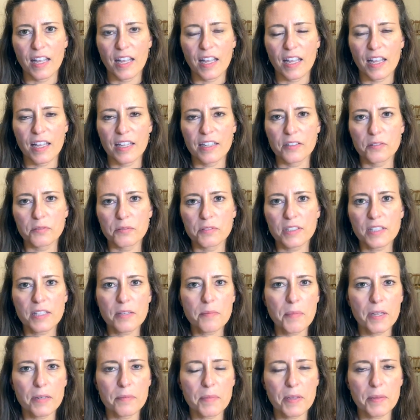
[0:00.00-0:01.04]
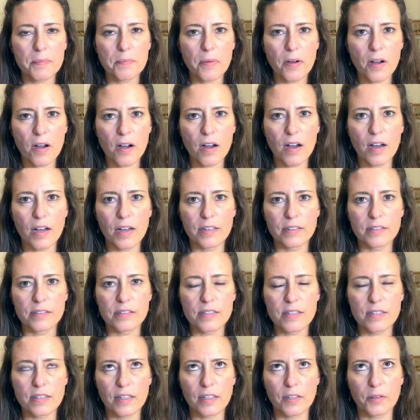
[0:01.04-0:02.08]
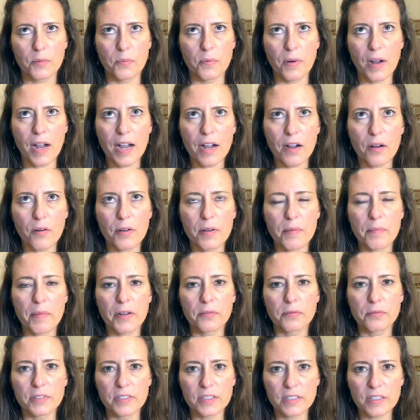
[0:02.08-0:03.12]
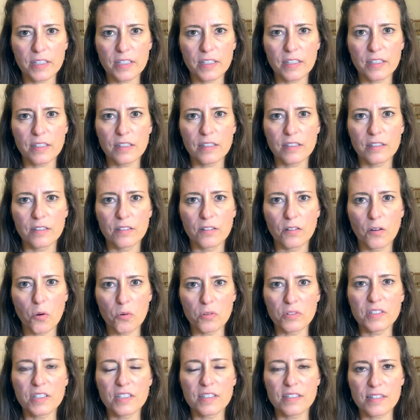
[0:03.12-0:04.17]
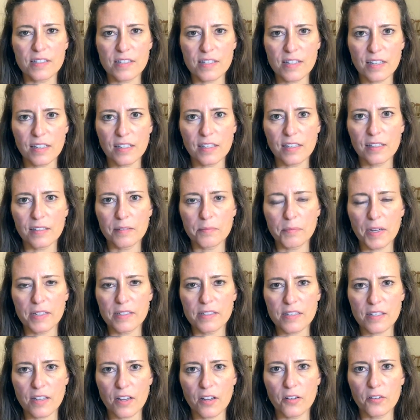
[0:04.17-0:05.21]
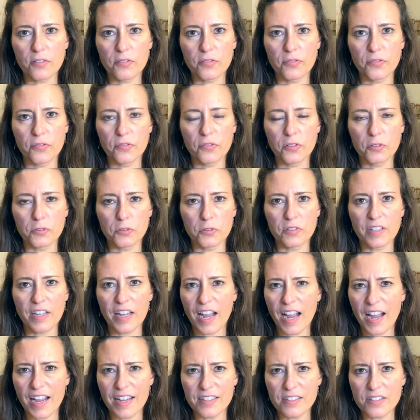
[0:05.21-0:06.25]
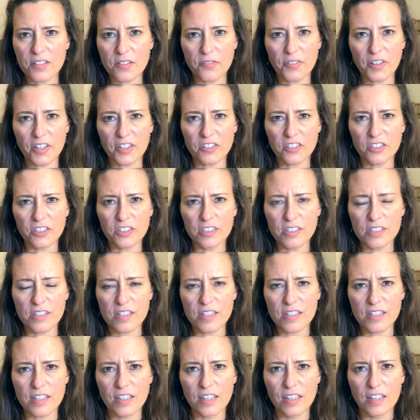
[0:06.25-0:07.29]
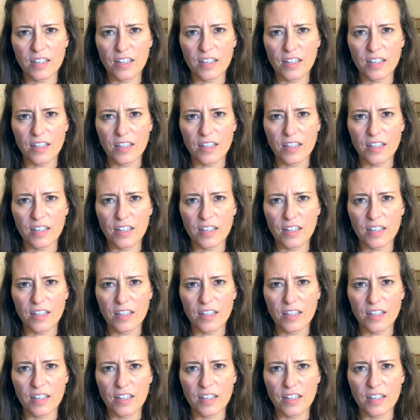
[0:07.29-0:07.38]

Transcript: And it really made me pause. Like, wow, am I really only seeing myself through the eyes of others?